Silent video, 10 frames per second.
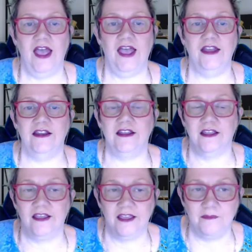and
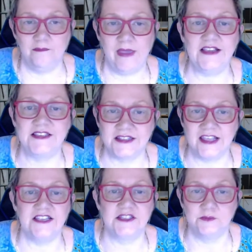makes
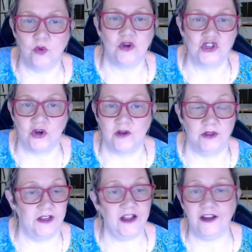things more
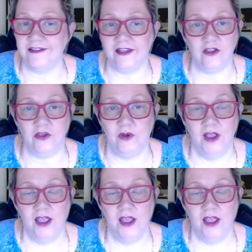enjoyable. And I got to tell you,